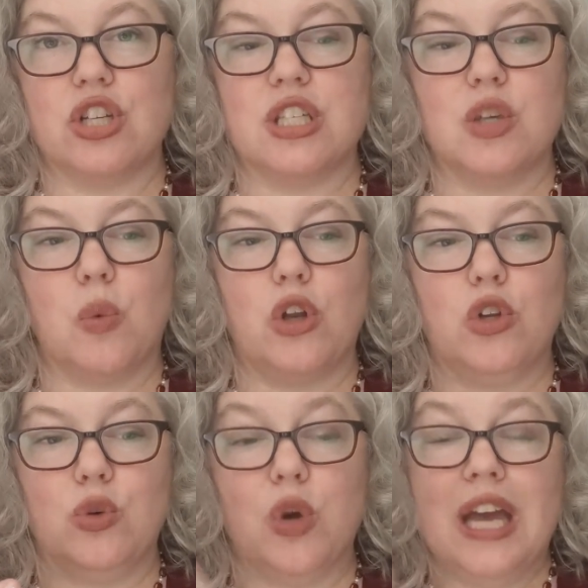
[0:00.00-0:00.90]
She's the one
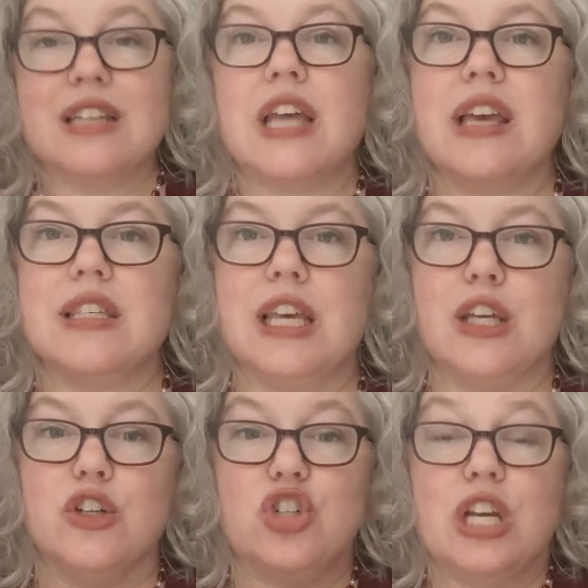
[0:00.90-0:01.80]
who takes the
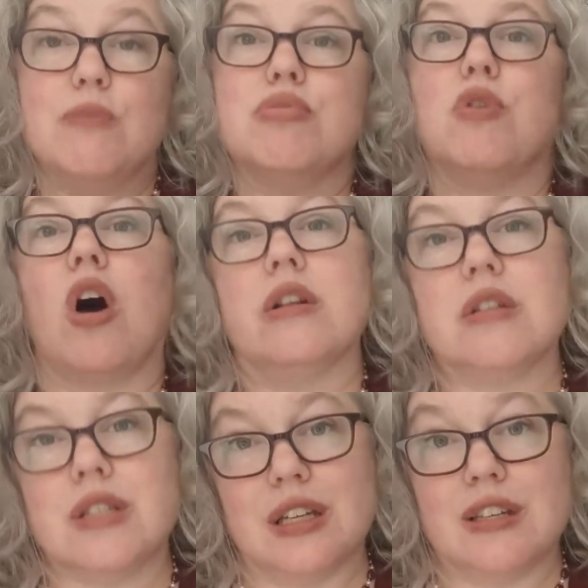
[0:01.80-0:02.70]
energy and
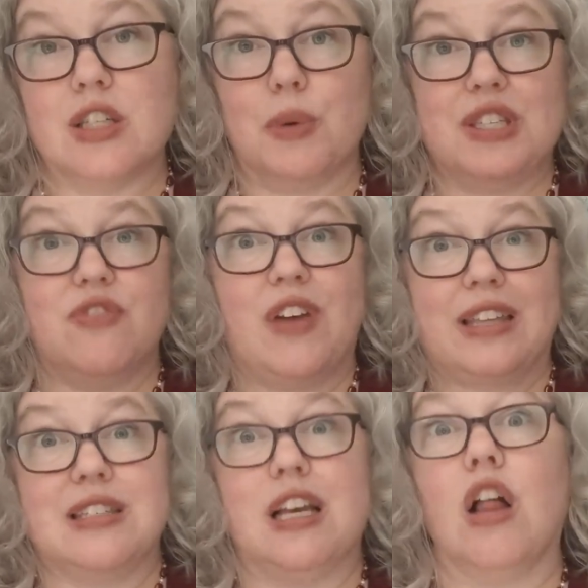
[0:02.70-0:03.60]
broadens it, so it's
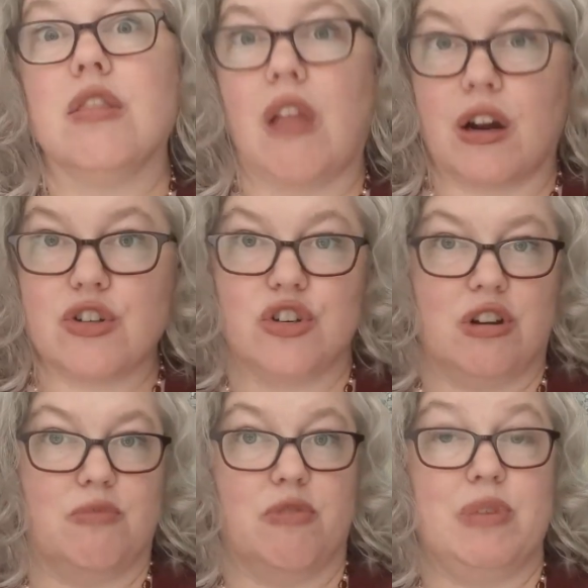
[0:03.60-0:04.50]
affecting a larger
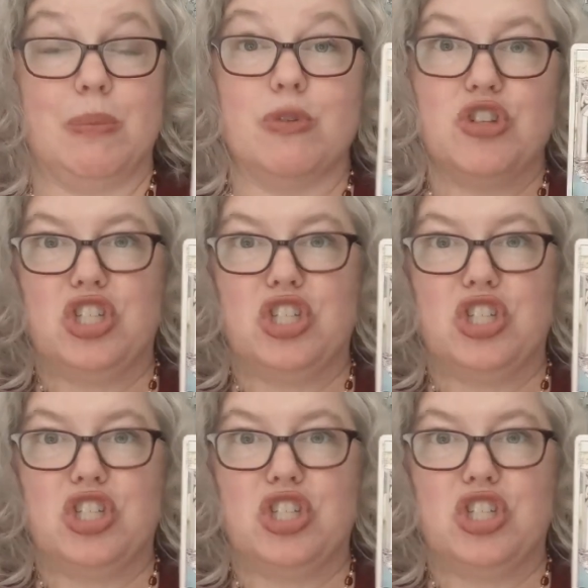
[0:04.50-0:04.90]
number of people.